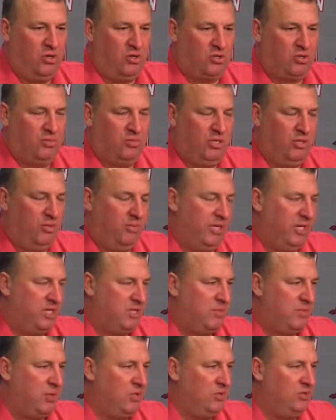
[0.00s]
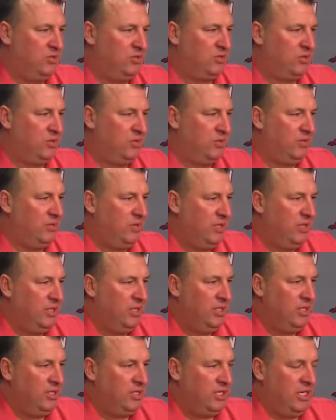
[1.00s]
also be your biggest burden. So
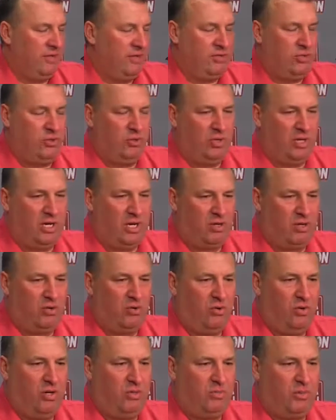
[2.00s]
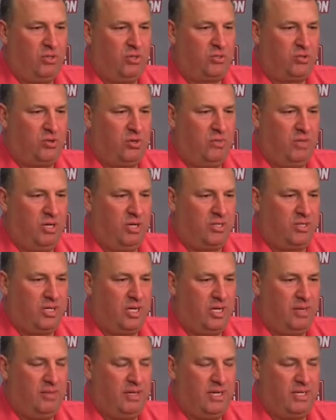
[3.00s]
he's going to have to do a lot of growing up in a short amount of
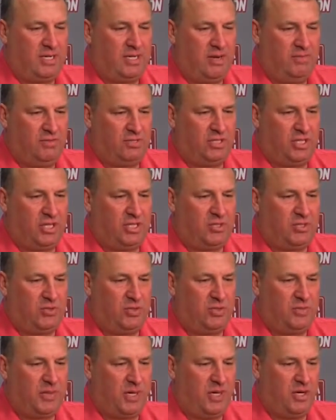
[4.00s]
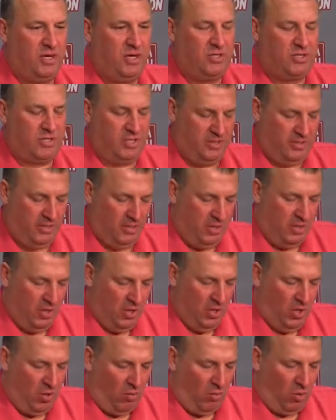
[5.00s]
time, had conversations with his parents, and
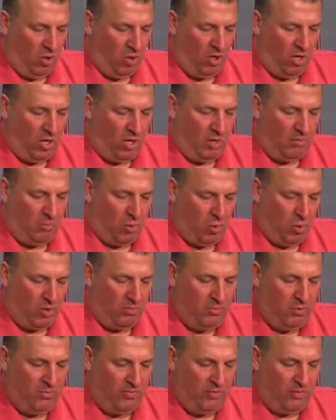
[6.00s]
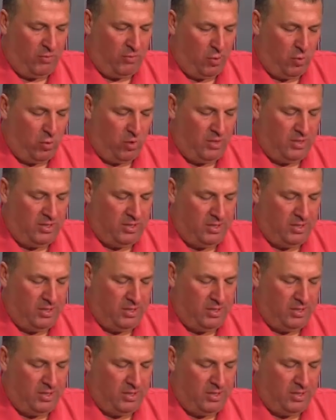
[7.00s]
we're all on board moving forward.